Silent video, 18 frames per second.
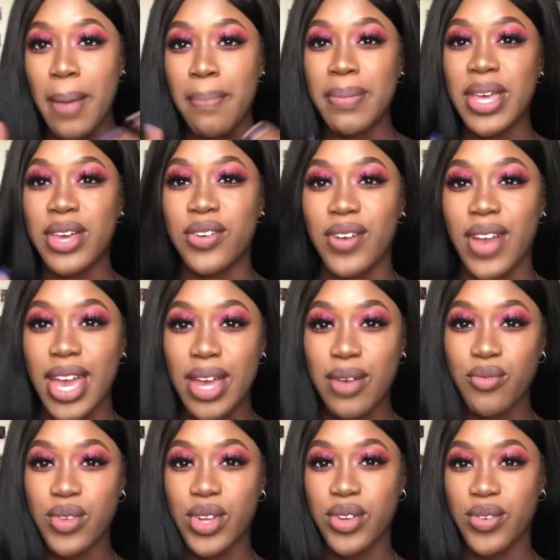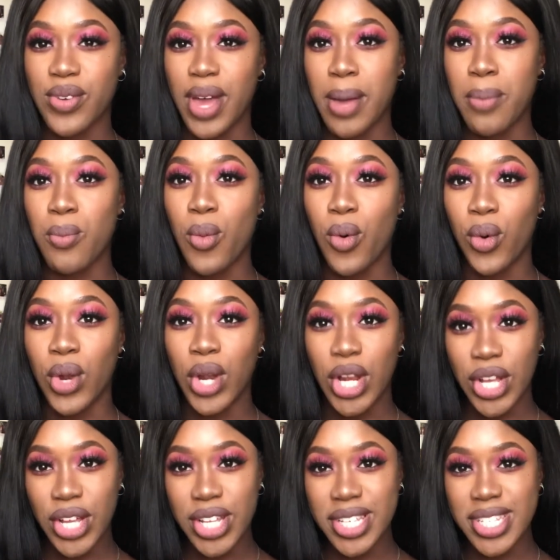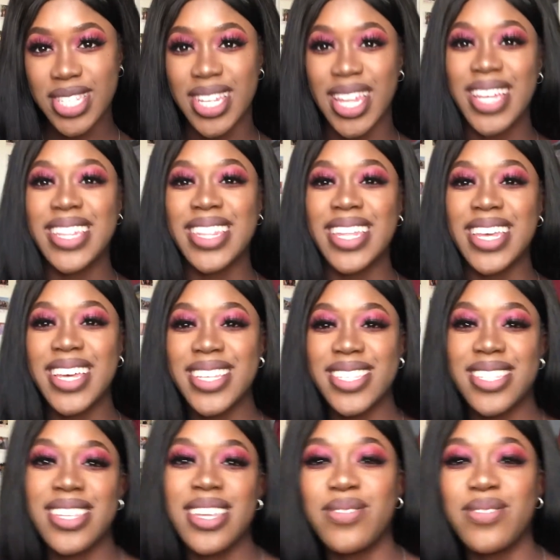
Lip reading: recreate more looks like this.